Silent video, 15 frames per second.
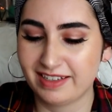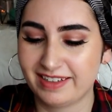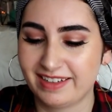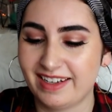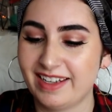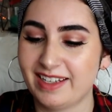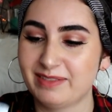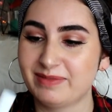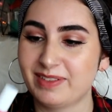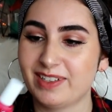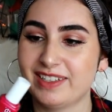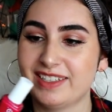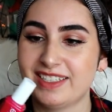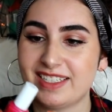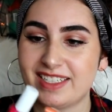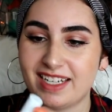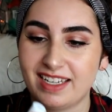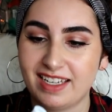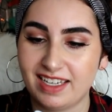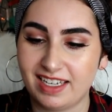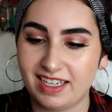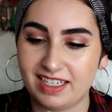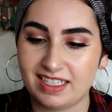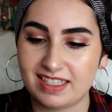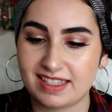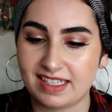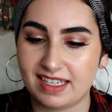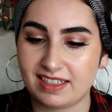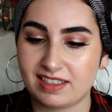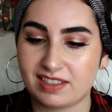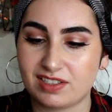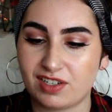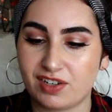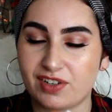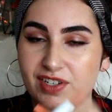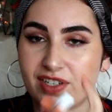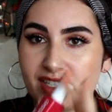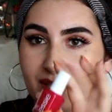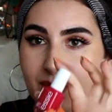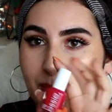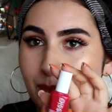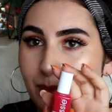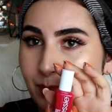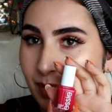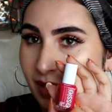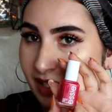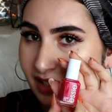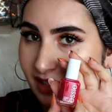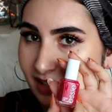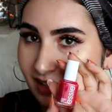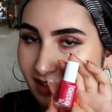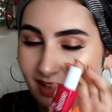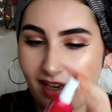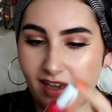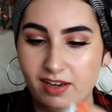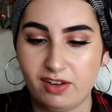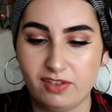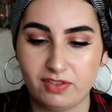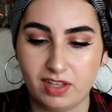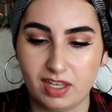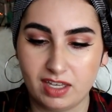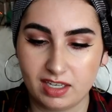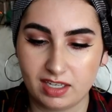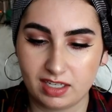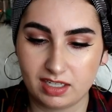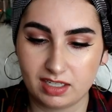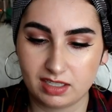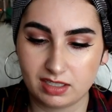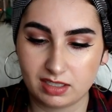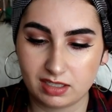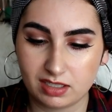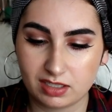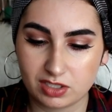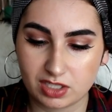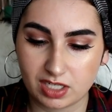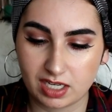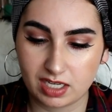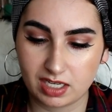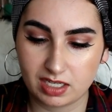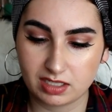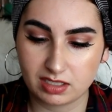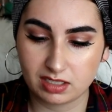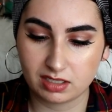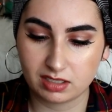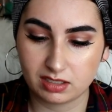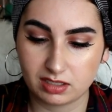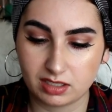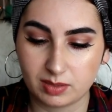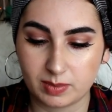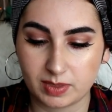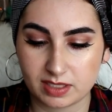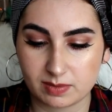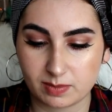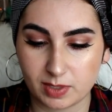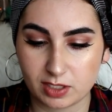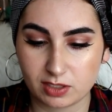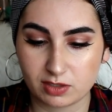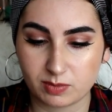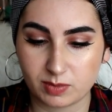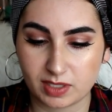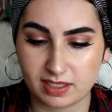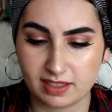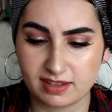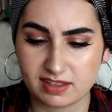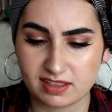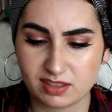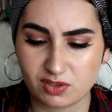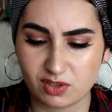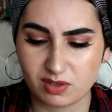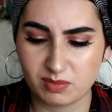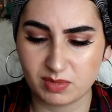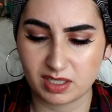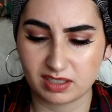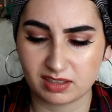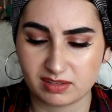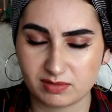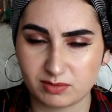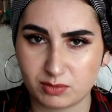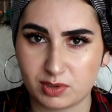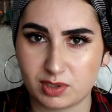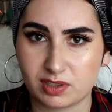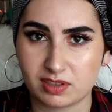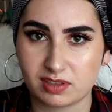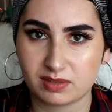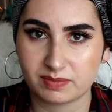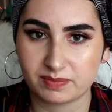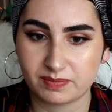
Nail polish, and it's like a dark pink kind of, and the shade Lieblingsmensch, but that's a German word,